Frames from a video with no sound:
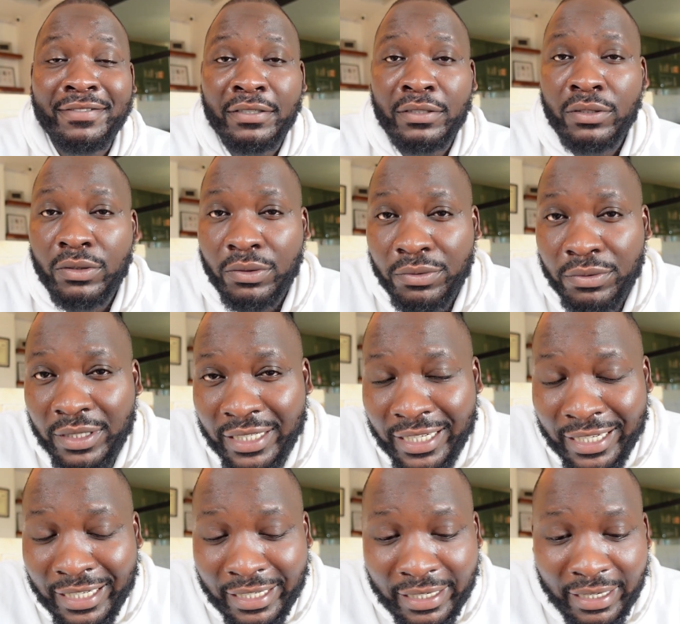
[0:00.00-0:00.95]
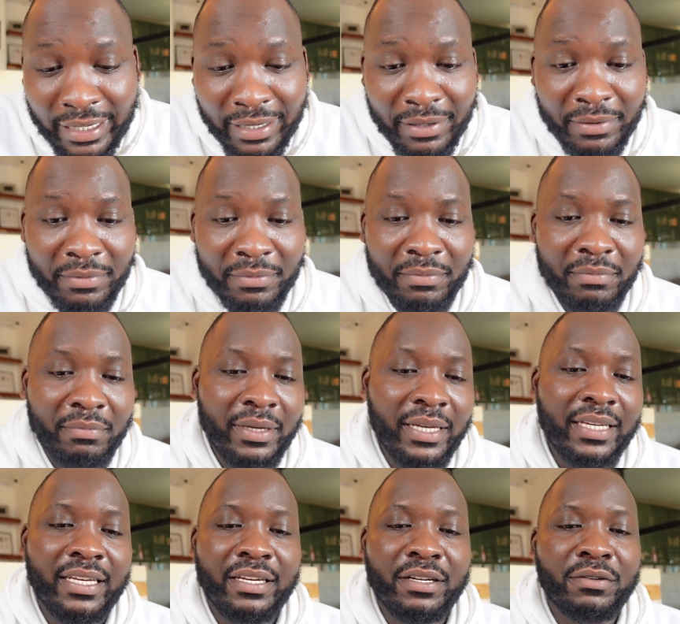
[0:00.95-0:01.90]
So reading,
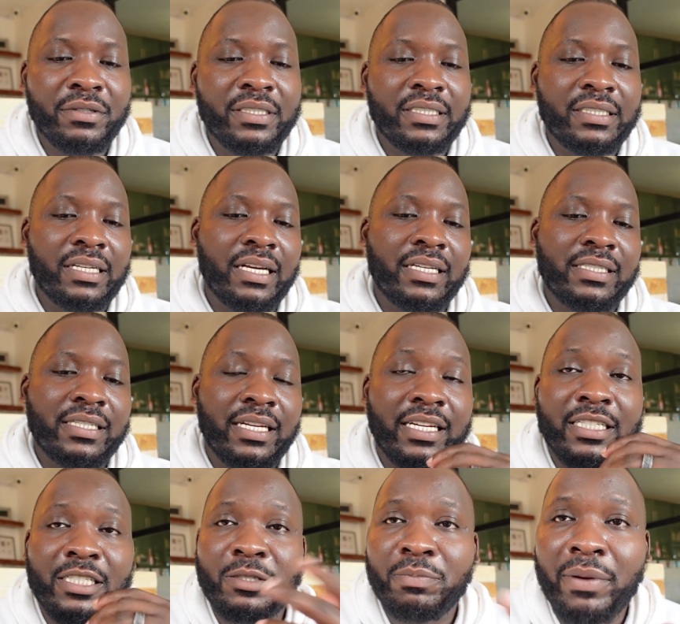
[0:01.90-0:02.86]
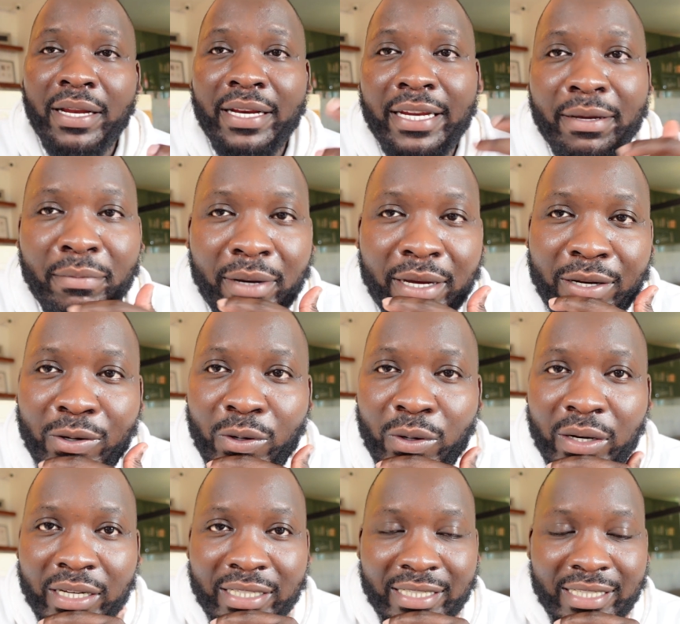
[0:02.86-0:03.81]
making research and expanding my
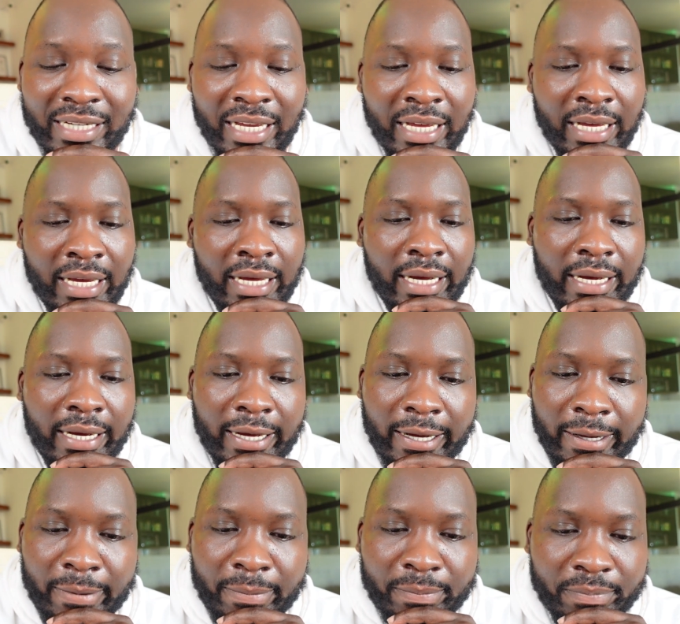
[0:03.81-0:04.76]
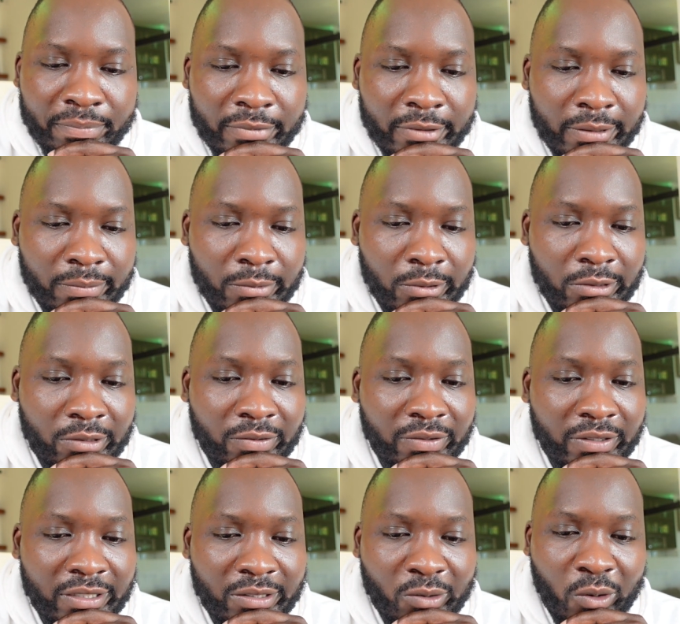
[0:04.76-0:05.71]
knowledge. Most of
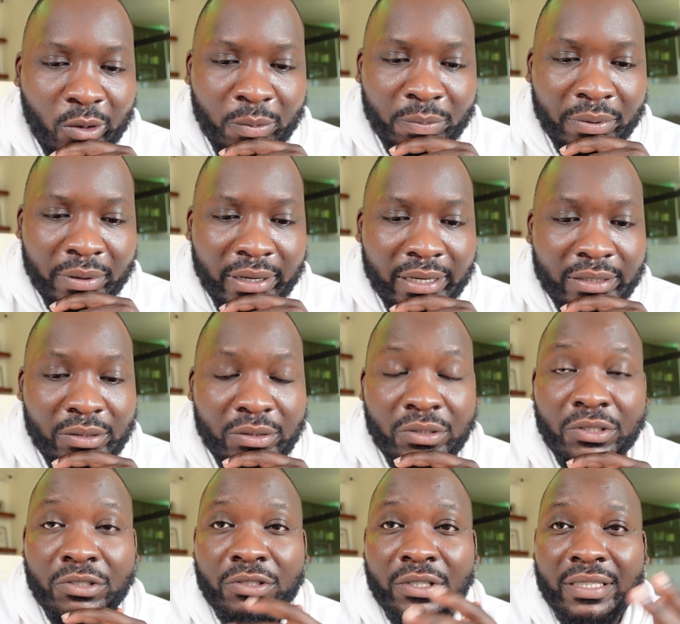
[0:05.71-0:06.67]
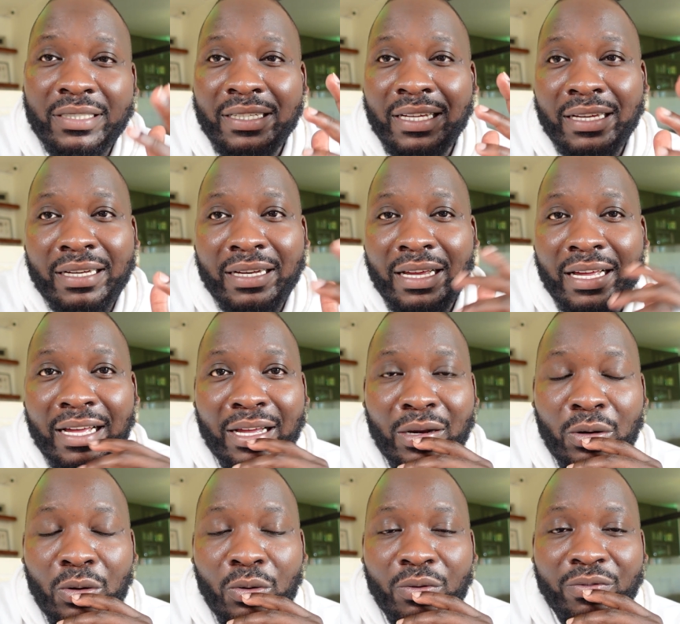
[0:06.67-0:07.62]
us cope to stress and
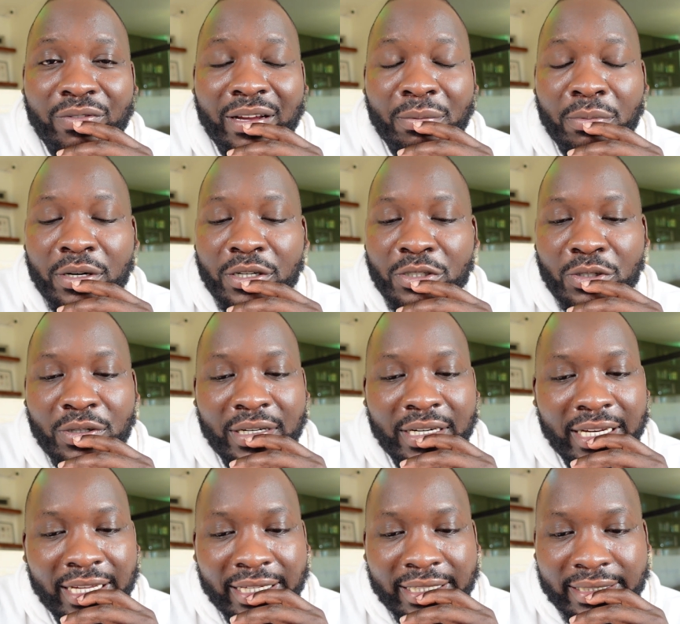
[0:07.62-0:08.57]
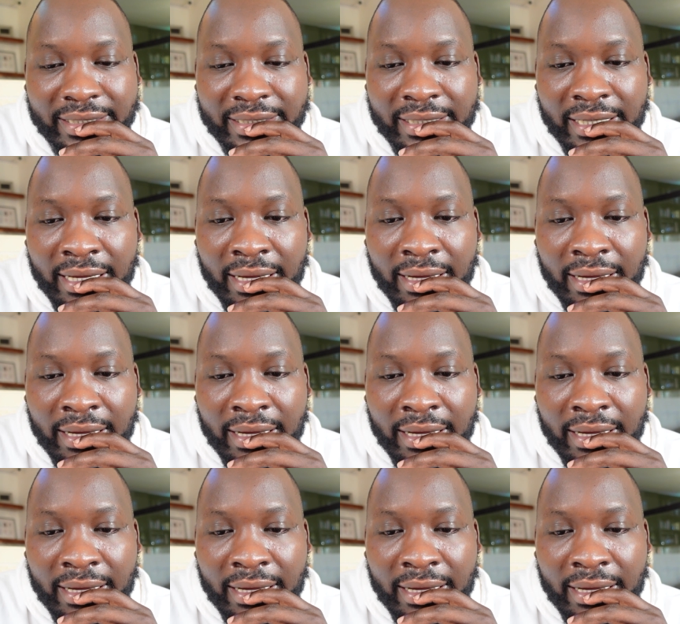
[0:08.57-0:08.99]
low vibration days